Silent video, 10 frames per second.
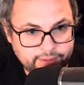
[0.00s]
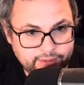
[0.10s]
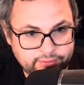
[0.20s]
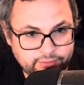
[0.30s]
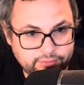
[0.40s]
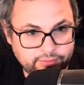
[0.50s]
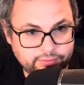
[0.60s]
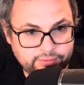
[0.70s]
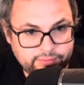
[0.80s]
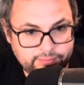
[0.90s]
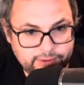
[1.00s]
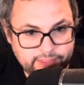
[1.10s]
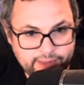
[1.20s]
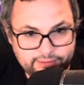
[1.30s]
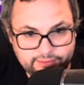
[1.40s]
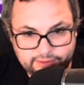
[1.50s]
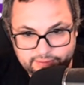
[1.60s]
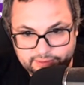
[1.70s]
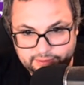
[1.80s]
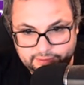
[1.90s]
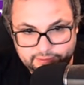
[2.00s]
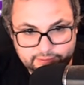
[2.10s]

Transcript: Okay, so those are a 3, 7 pair. That's a 7.